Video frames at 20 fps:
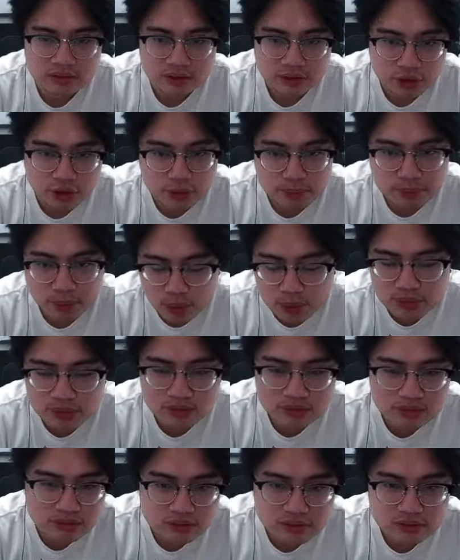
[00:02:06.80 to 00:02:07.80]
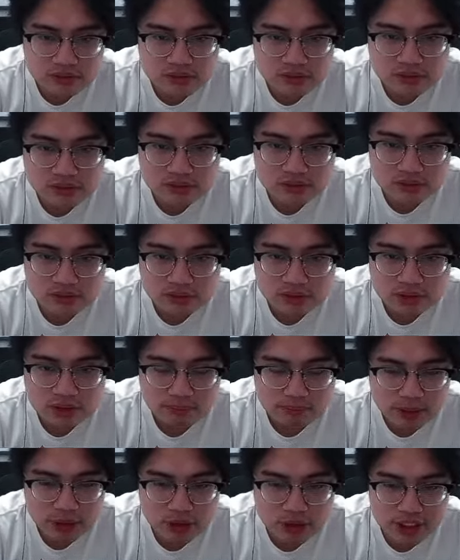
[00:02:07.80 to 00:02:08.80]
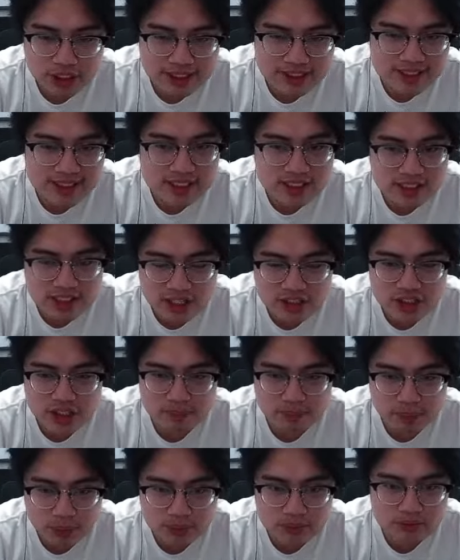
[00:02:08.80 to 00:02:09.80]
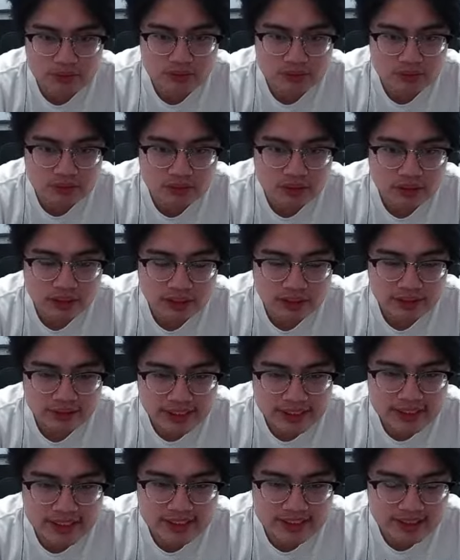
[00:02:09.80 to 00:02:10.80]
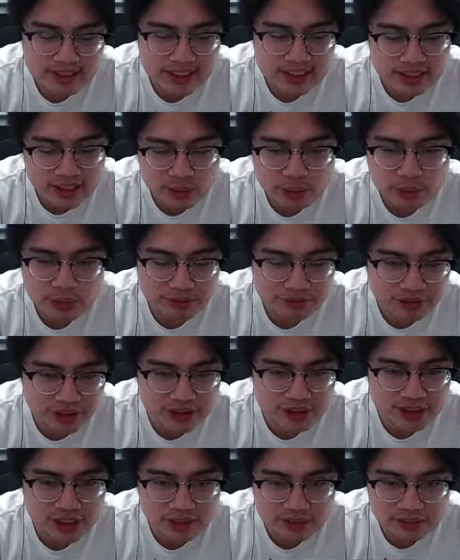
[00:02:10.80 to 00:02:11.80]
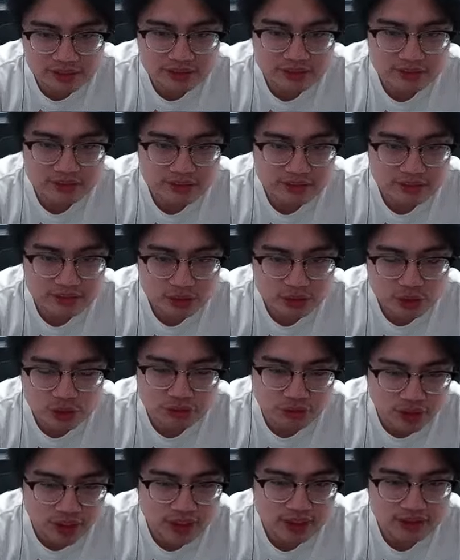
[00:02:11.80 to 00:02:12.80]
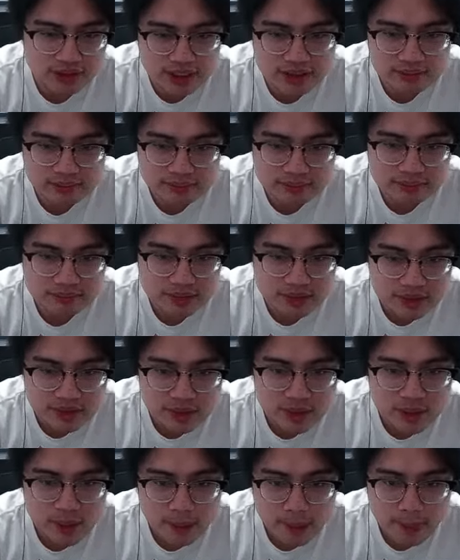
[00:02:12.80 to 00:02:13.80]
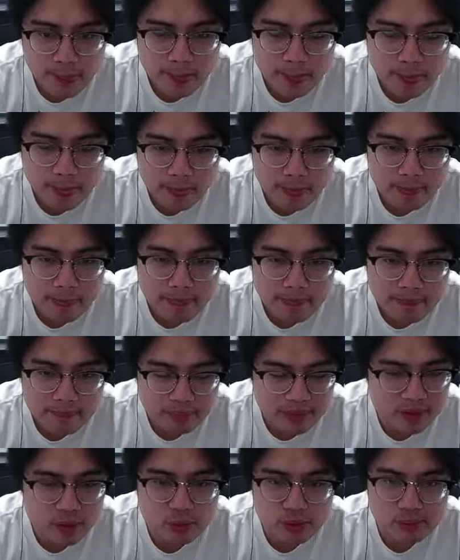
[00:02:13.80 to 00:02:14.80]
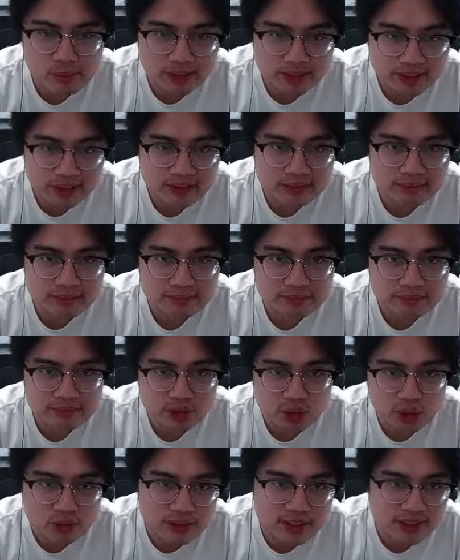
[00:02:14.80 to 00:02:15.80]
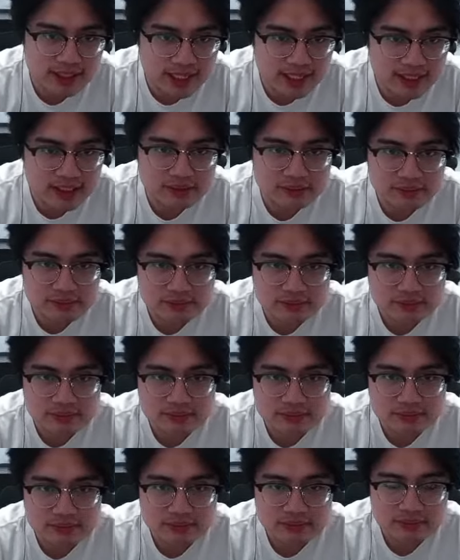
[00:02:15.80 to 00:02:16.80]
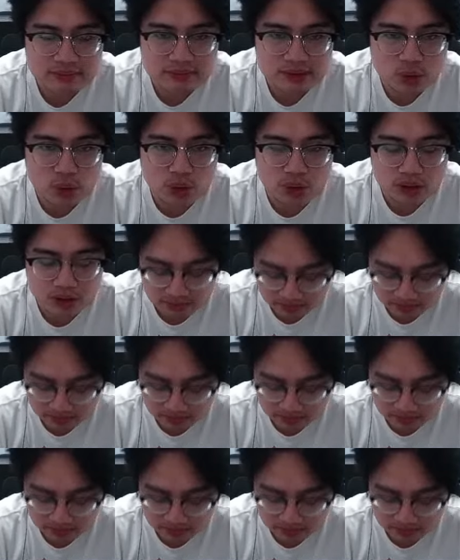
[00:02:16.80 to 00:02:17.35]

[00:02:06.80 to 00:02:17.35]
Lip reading: Good poke. But you can easily dodge the poke. Decent CC with the first skill. So far, right? But no mobility. Only an A. Gourd.